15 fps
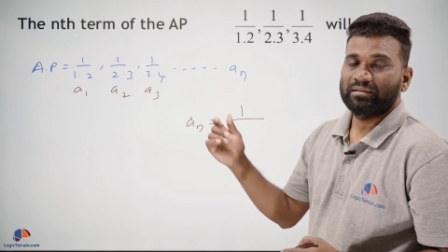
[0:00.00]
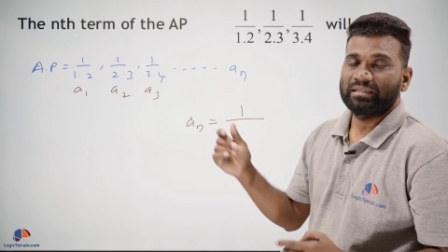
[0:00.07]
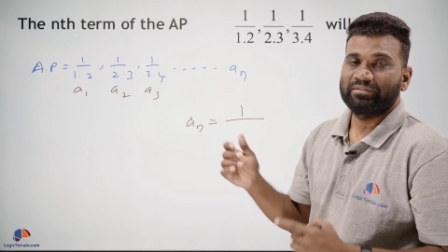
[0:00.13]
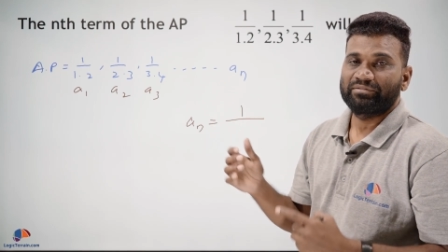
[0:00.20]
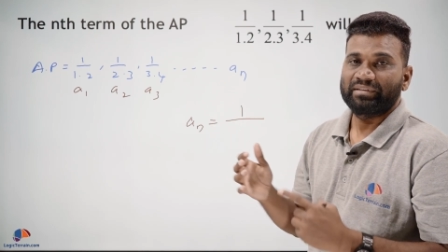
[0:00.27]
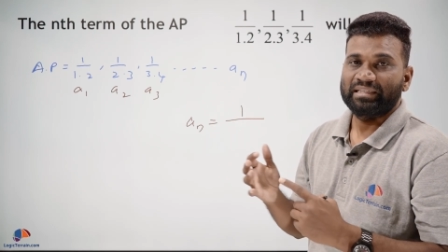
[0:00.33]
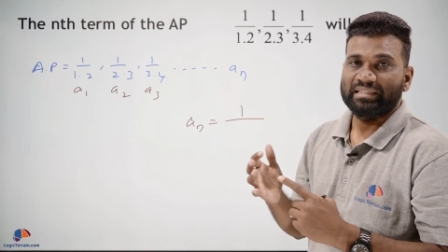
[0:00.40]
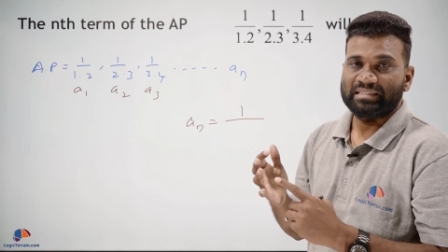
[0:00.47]

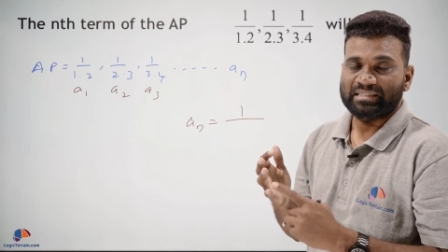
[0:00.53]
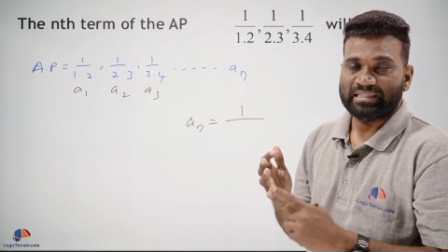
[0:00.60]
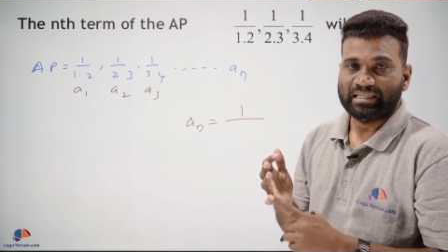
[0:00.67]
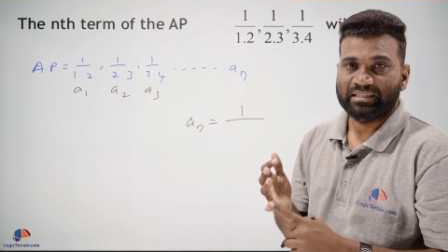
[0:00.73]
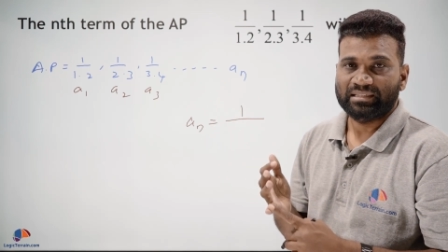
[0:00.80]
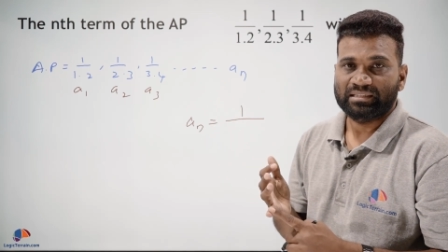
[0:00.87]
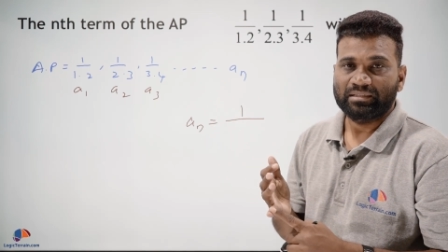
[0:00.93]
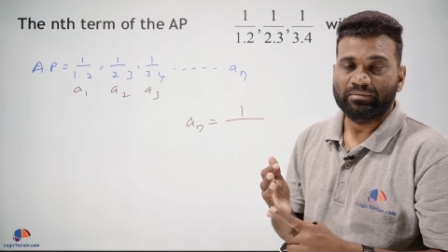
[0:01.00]
If it is
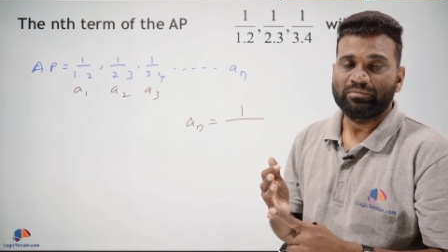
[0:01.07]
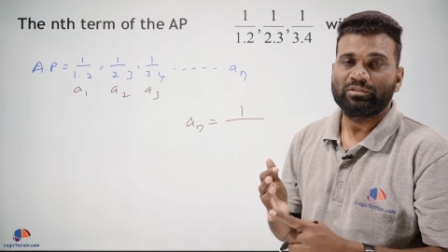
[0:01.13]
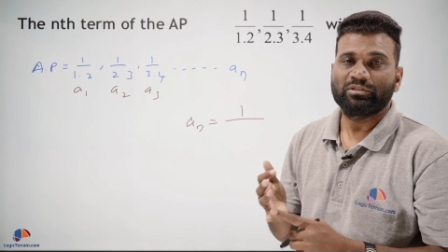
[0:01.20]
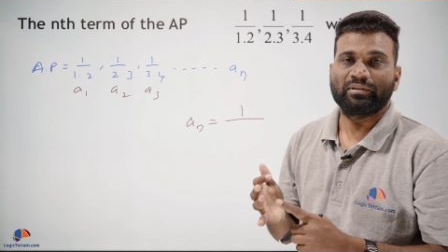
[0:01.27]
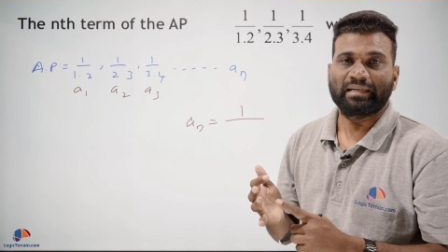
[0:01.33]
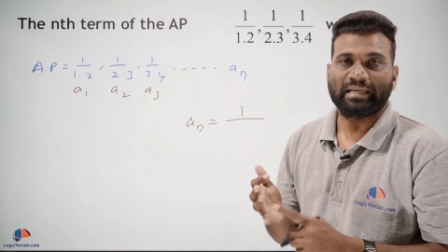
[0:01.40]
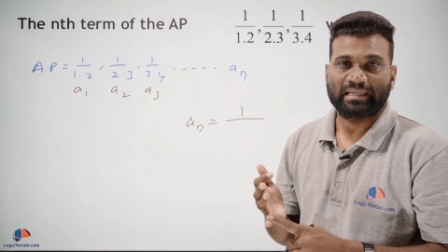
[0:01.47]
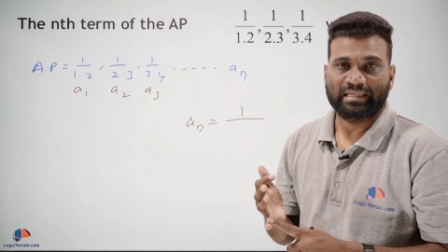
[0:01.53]
10th term,
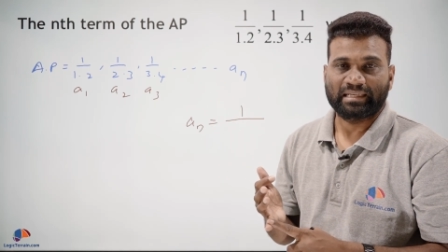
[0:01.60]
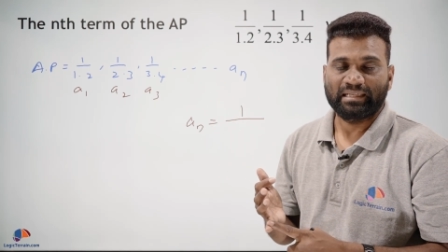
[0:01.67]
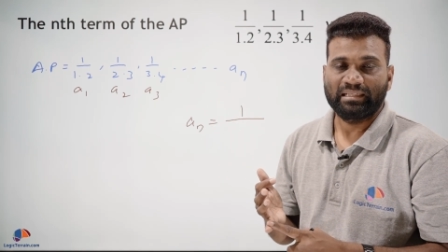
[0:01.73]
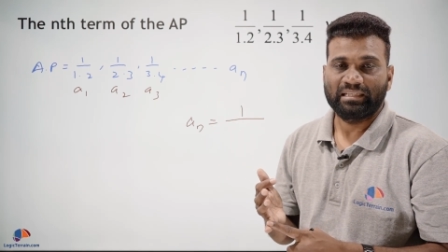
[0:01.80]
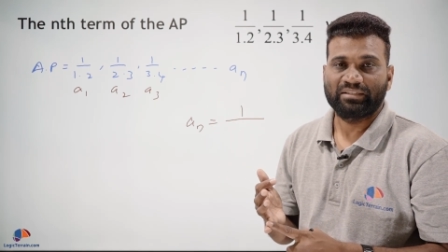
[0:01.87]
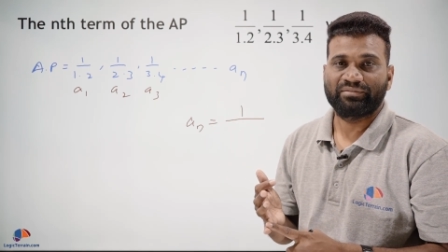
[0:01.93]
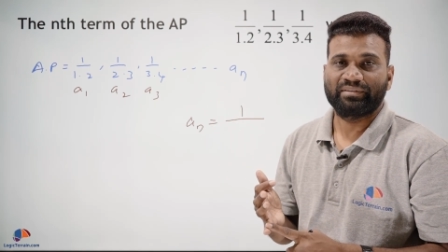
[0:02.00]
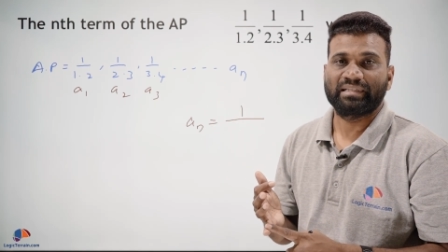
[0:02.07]
you will get
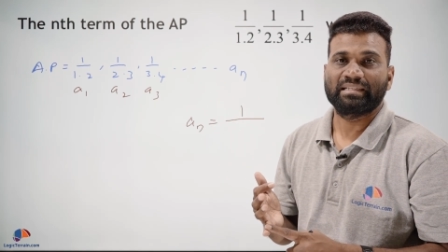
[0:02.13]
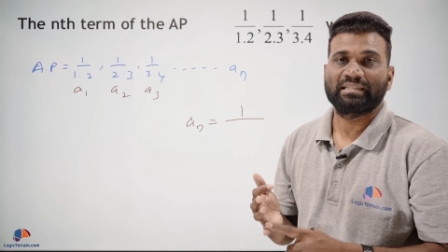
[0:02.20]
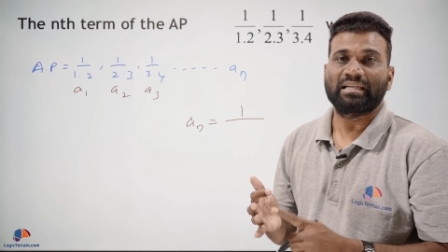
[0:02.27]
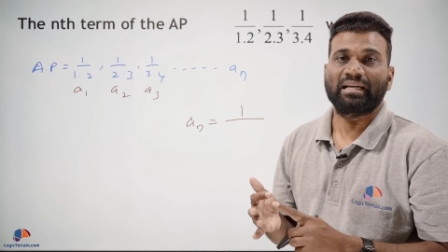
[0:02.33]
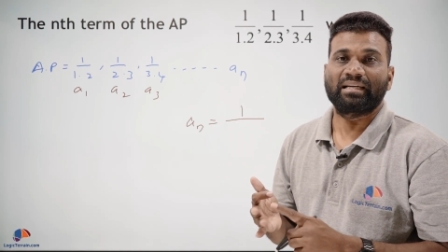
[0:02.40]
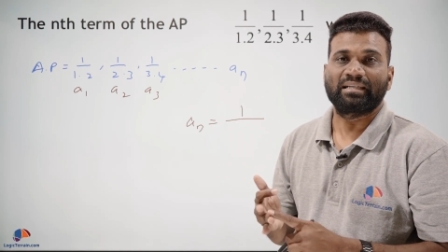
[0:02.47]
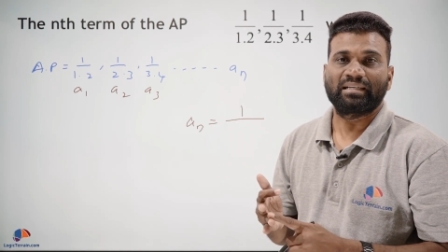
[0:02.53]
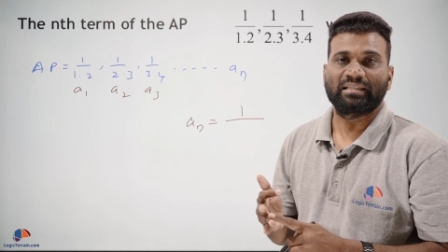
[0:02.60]
10. If it is
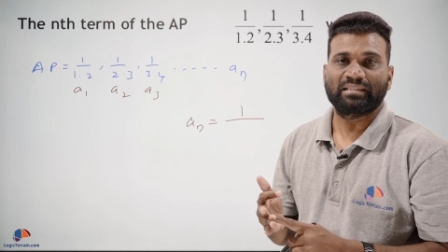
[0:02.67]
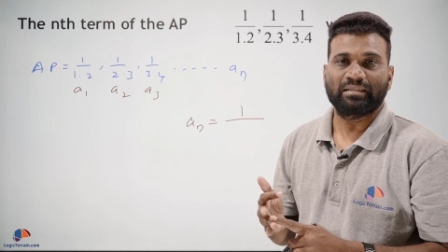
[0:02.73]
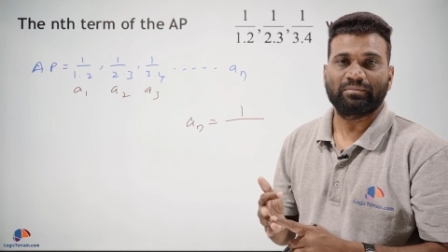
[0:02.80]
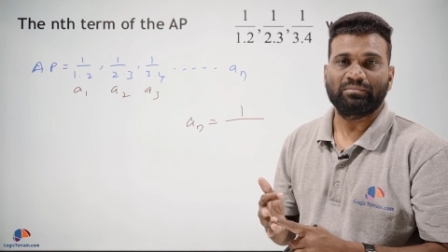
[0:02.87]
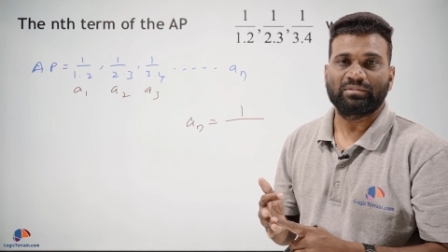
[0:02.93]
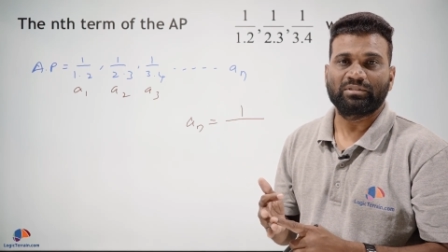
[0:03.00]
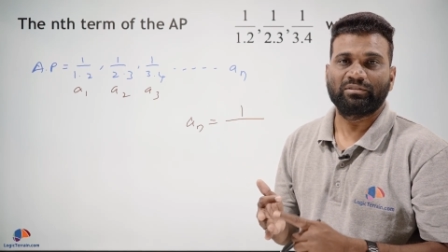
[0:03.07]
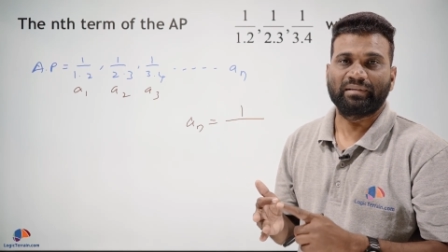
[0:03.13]
100th
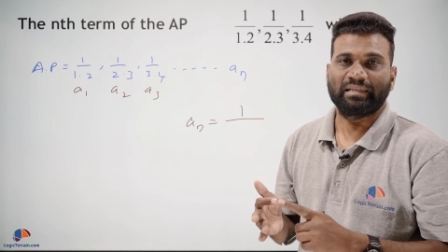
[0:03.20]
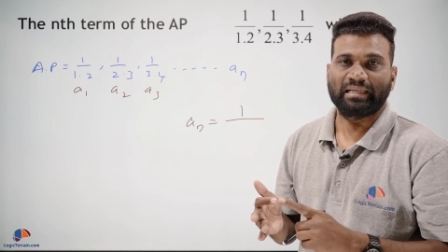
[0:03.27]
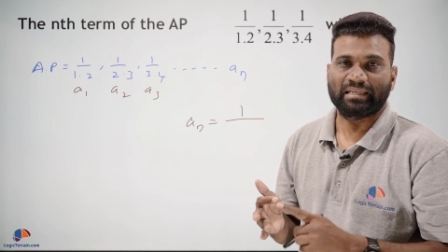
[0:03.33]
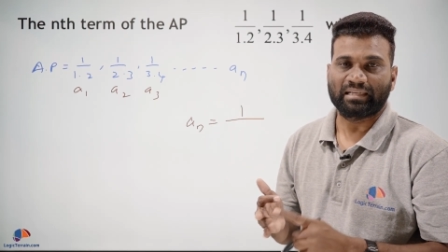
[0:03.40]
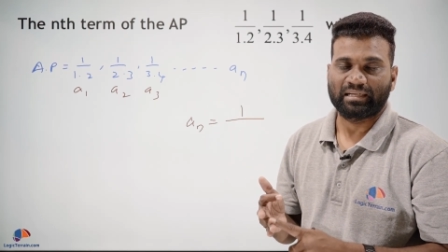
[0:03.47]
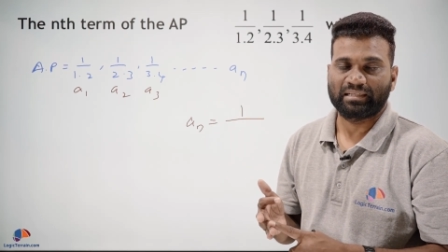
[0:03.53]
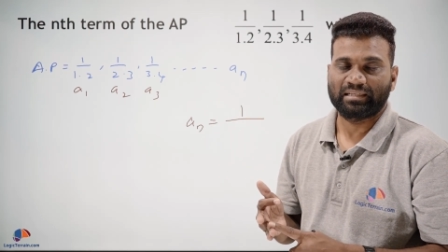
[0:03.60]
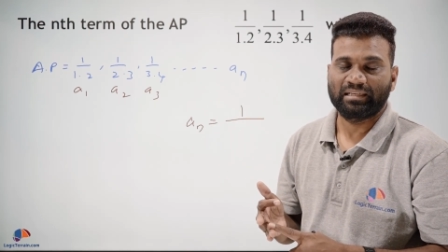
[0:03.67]
term, you will get
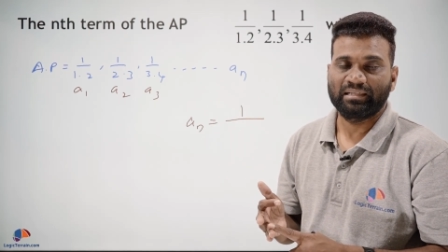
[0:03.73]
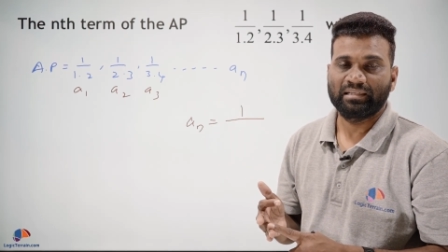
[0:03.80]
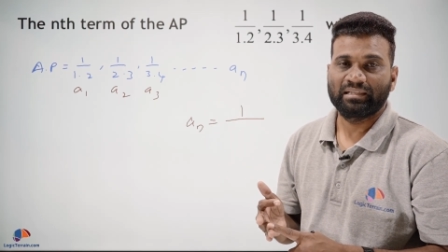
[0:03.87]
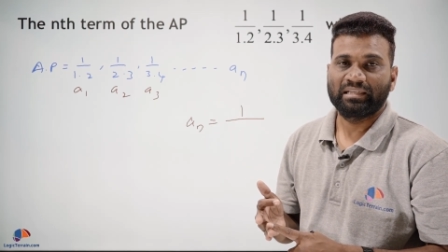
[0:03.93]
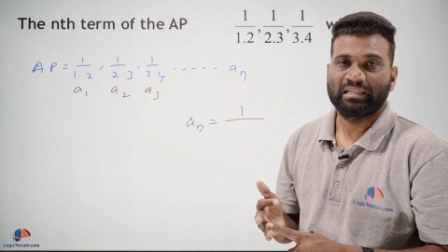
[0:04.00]
100.